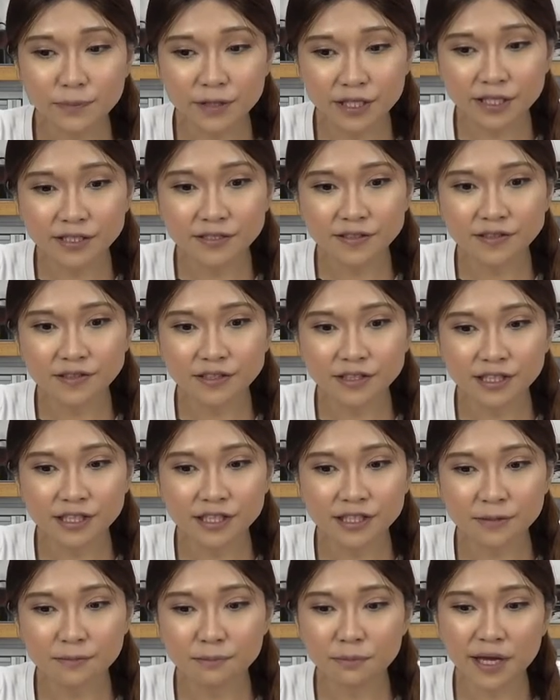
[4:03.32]

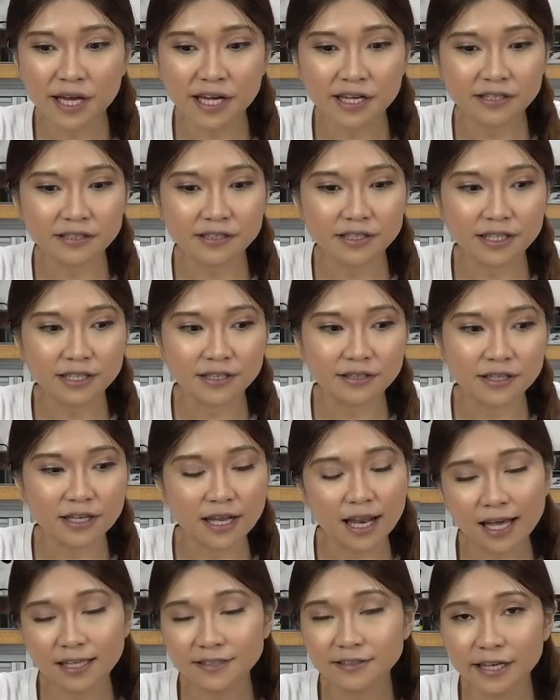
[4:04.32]
PC made in the
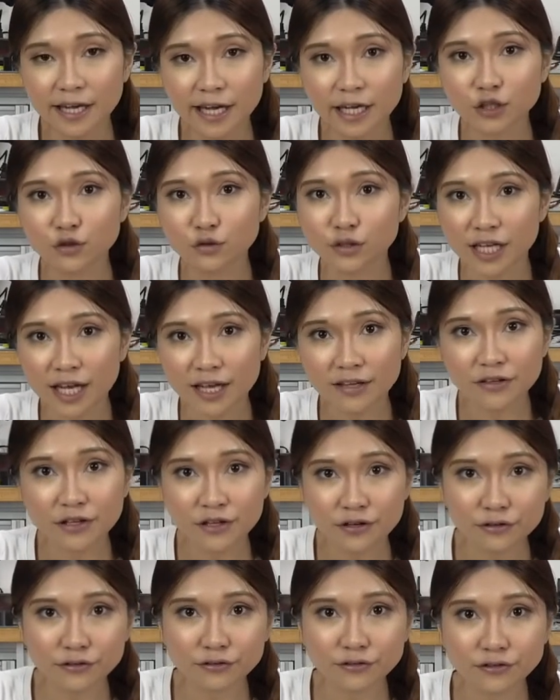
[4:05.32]
last 8 to 10
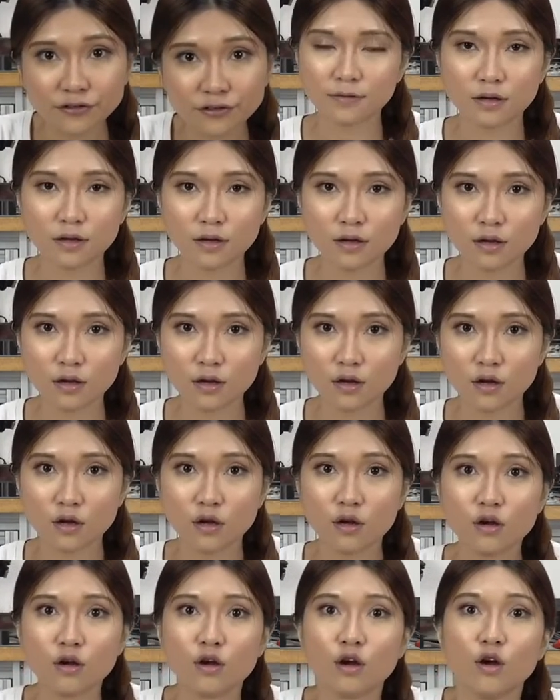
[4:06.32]
years.
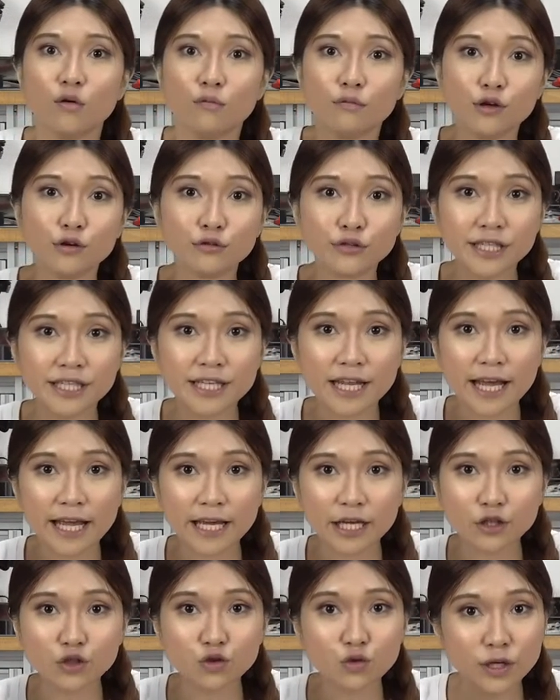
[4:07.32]
We'll need
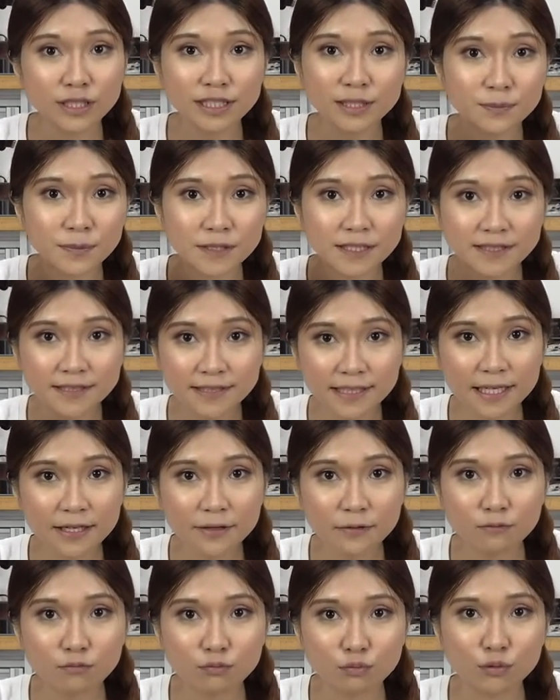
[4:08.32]
a USB
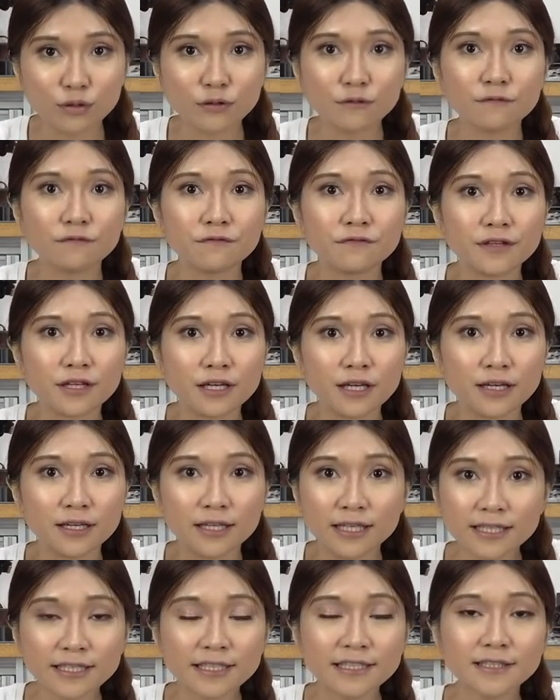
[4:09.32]
stick with the
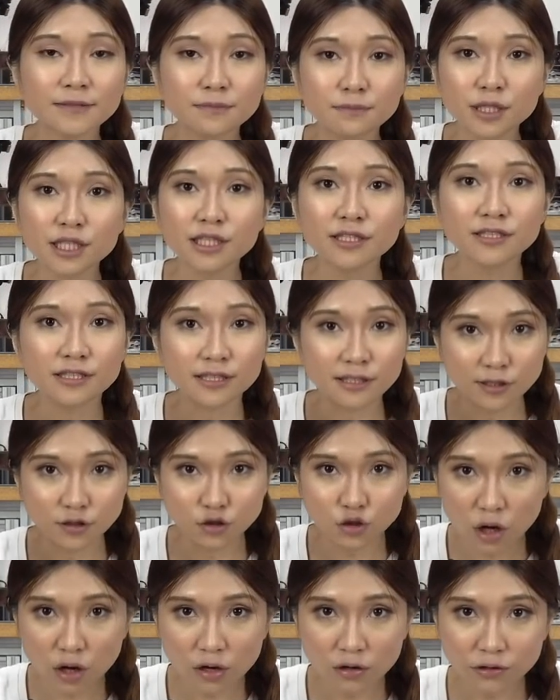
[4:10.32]
Linux Mint
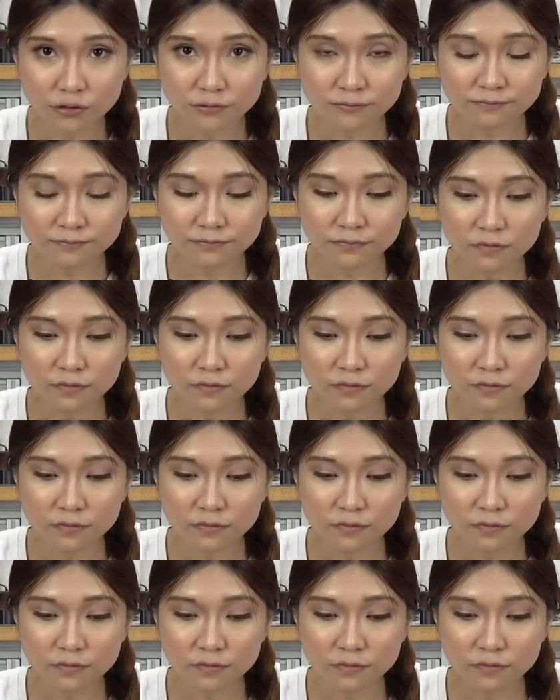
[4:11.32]
installer.